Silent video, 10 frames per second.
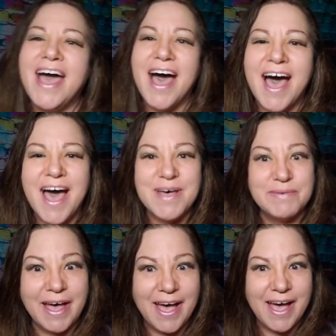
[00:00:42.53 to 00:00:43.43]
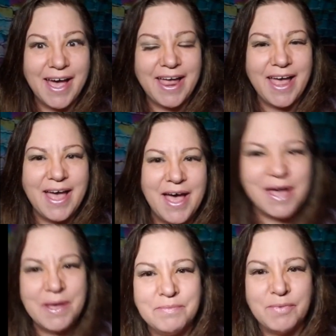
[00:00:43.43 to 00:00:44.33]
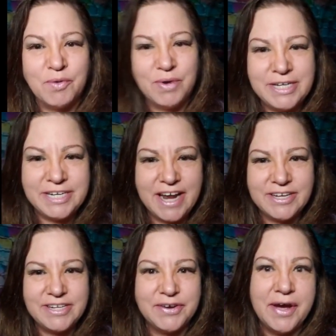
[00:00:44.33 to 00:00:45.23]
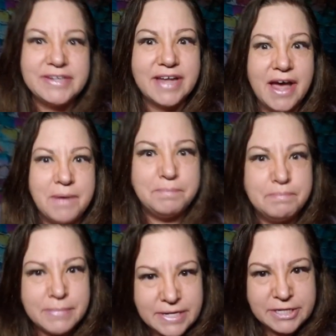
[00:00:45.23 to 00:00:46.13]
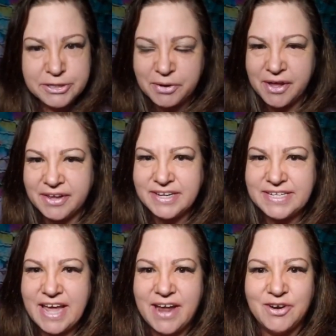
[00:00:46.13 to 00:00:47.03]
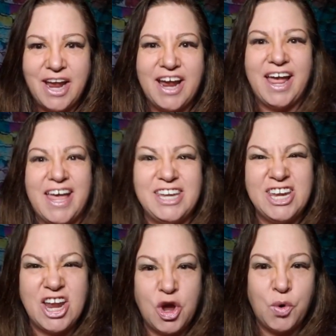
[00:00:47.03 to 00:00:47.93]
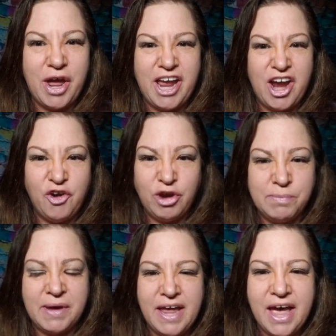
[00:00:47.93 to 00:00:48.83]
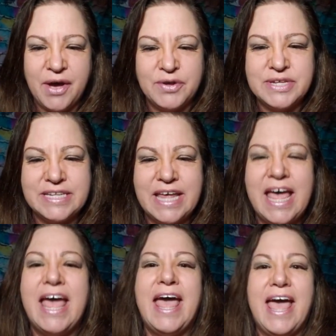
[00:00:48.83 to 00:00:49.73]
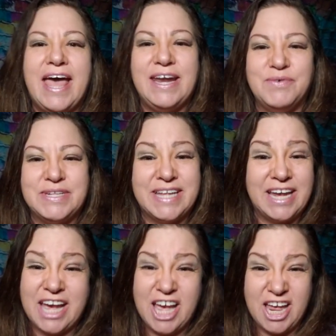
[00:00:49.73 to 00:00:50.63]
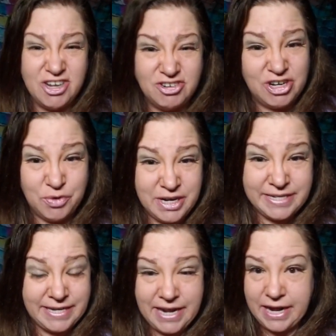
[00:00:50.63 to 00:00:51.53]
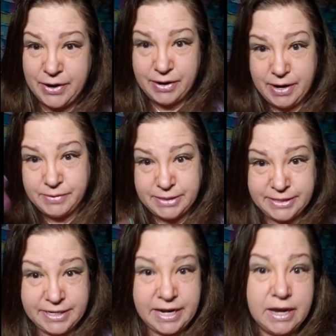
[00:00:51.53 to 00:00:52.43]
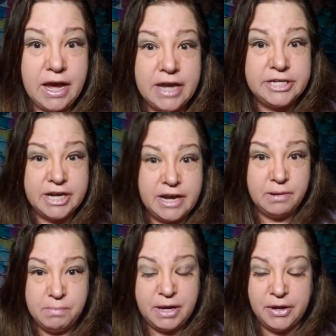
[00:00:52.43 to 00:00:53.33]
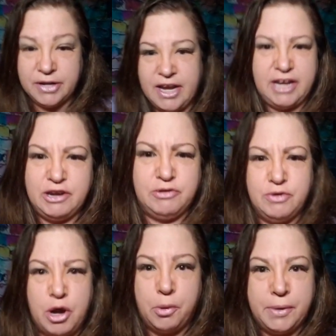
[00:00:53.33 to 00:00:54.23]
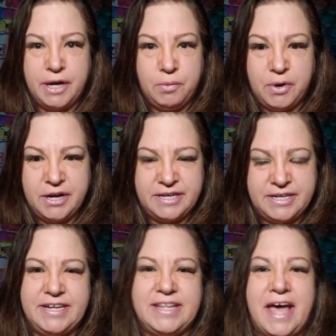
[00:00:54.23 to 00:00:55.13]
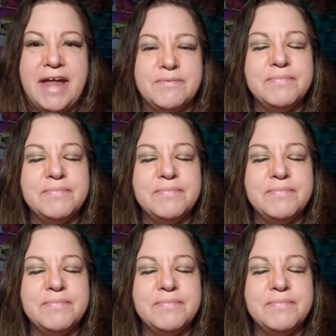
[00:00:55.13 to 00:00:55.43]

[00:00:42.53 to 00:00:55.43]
I am reaching out to you guys. I missed you all on Saturday. I had no air in my house and it was like 100 degrees in here and I was just like a giant melt. I knew nobody wanted to see that.